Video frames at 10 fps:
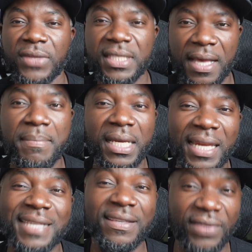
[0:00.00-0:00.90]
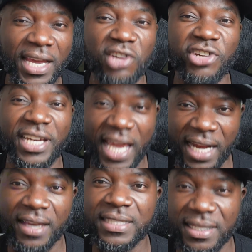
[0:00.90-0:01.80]
Some make like 700
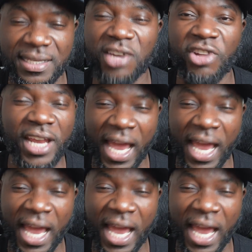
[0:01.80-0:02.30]
Ghana, 600